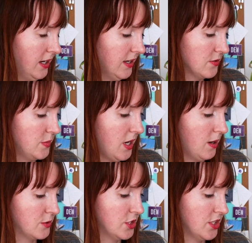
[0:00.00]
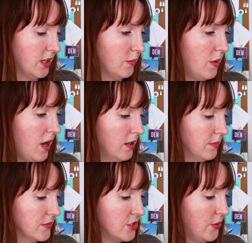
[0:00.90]
And it gives me options at the
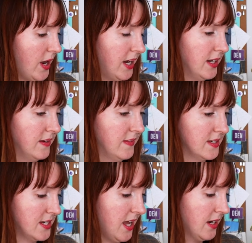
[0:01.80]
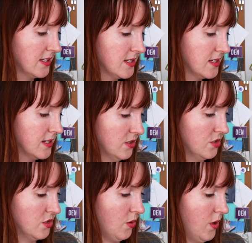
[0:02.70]
bottom to edit the text.
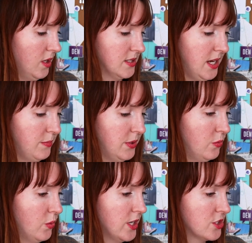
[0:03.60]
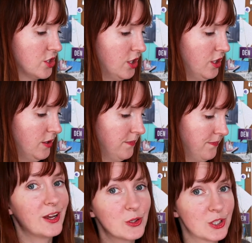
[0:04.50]
So I'll type in winter.
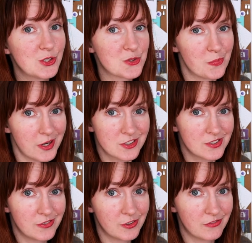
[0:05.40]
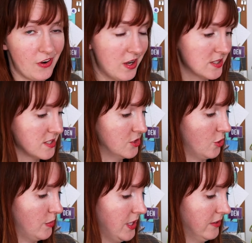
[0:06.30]
Now you can use a bunch of different fonts.
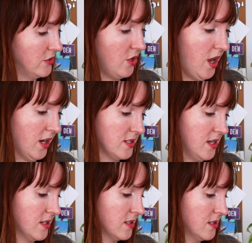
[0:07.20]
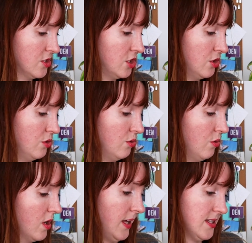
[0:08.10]
Adobe gives you access
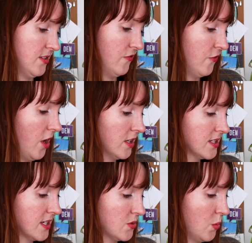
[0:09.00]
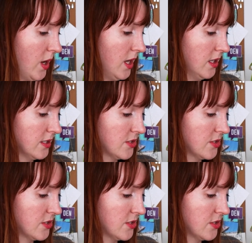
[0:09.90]
to lots of fonts as well.